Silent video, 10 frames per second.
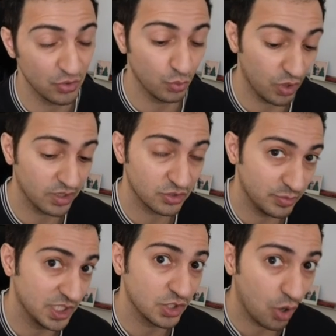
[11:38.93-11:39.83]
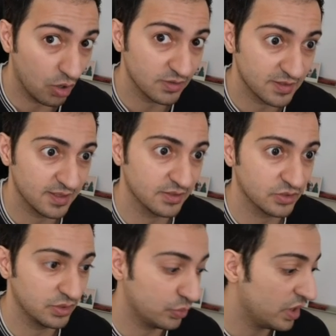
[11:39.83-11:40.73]
You want it to be constant.
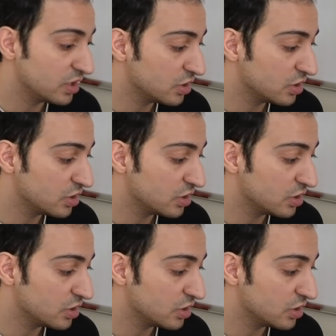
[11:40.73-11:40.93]
So the way you